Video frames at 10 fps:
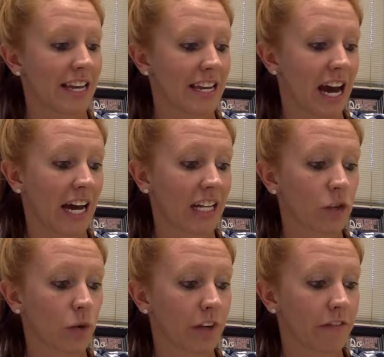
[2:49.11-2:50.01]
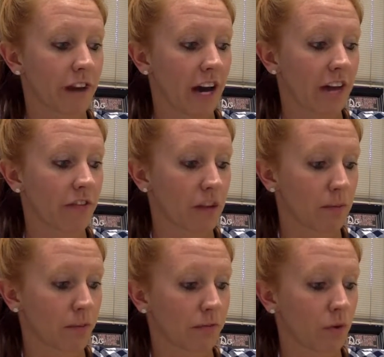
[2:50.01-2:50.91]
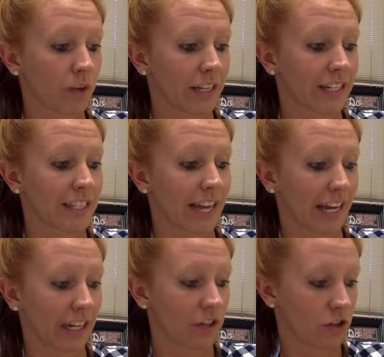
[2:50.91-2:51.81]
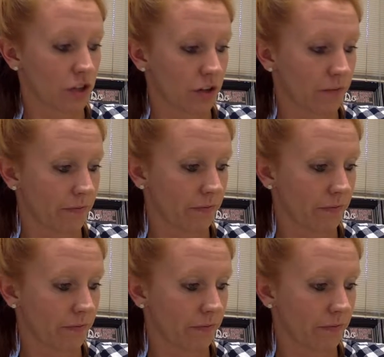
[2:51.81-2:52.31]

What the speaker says: 9:25, number 4 is H.